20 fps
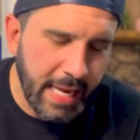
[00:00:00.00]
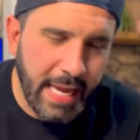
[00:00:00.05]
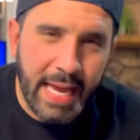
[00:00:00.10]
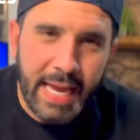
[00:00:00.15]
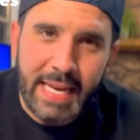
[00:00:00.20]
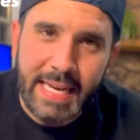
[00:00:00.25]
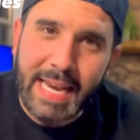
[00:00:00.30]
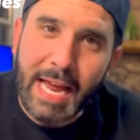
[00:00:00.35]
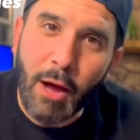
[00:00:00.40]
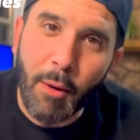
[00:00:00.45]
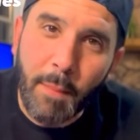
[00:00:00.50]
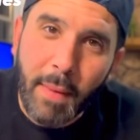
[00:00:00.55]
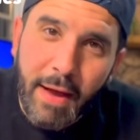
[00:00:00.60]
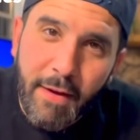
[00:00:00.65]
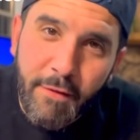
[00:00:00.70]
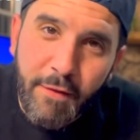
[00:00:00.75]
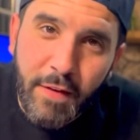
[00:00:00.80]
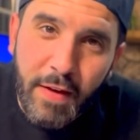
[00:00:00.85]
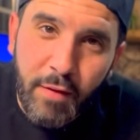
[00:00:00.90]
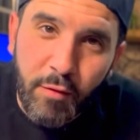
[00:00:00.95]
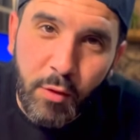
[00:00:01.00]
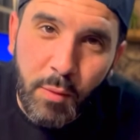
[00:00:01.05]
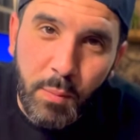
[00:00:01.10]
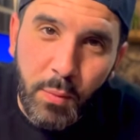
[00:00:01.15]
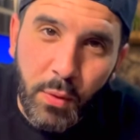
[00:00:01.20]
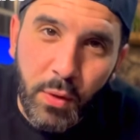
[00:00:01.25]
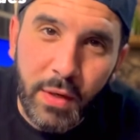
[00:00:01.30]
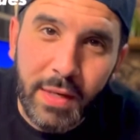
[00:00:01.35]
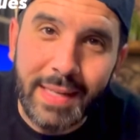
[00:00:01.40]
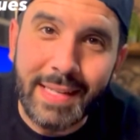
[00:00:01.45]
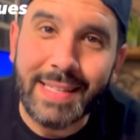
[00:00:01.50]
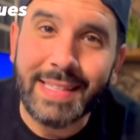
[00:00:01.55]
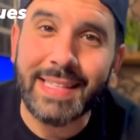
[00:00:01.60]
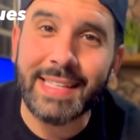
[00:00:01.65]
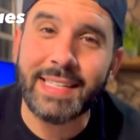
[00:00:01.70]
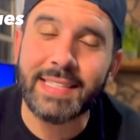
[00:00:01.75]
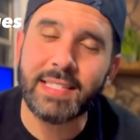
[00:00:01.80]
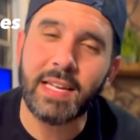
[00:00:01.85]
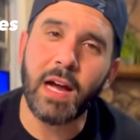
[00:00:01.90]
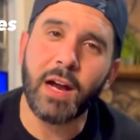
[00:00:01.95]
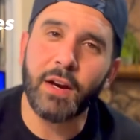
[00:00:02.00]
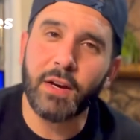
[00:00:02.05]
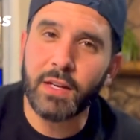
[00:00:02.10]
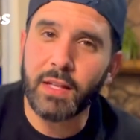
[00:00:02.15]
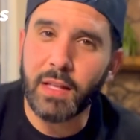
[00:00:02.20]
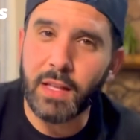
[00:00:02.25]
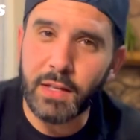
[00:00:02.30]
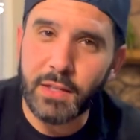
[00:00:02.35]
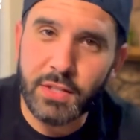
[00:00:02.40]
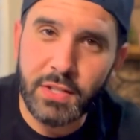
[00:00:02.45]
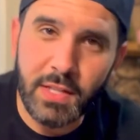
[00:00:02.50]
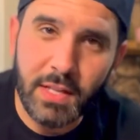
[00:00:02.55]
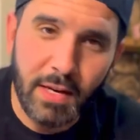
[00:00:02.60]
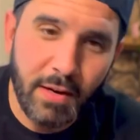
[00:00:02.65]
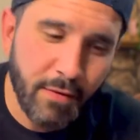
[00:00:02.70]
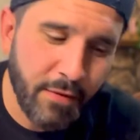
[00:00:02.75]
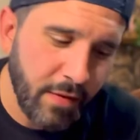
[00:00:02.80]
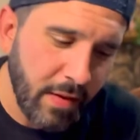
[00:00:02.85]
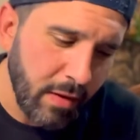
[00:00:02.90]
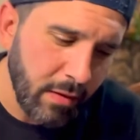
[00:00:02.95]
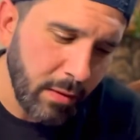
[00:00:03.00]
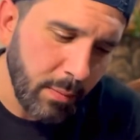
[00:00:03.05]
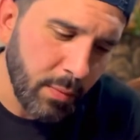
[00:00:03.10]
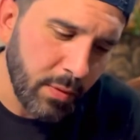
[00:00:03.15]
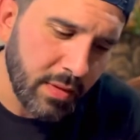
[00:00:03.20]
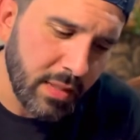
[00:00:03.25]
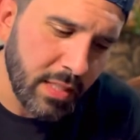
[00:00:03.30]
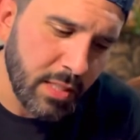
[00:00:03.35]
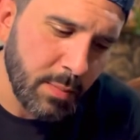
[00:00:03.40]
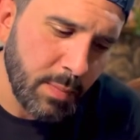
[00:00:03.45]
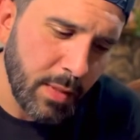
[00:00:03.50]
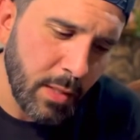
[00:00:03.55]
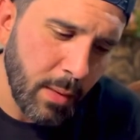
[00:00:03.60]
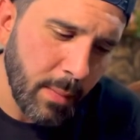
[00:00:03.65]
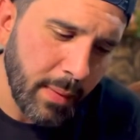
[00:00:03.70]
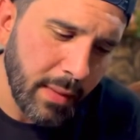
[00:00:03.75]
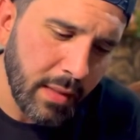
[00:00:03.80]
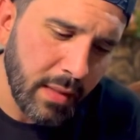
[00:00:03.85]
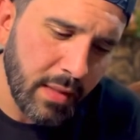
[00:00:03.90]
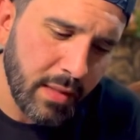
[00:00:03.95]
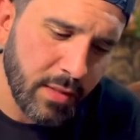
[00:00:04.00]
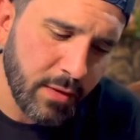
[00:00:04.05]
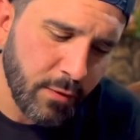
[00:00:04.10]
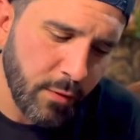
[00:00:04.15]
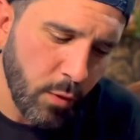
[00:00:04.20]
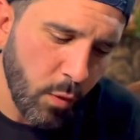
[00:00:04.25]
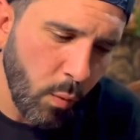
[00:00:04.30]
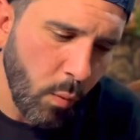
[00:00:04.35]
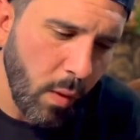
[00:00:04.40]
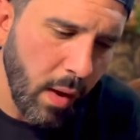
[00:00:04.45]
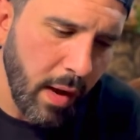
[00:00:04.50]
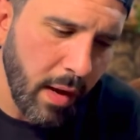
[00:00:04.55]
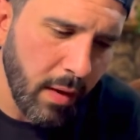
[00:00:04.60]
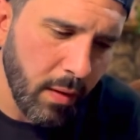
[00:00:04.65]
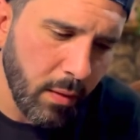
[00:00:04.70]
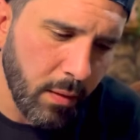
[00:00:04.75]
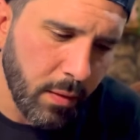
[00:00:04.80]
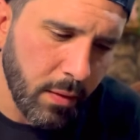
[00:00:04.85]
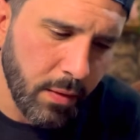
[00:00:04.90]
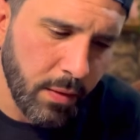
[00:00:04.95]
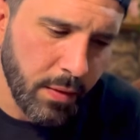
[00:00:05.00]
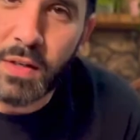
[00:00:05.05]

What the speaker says: And now my favorite book in the entire collection that I found, a book that's been on my list for a while.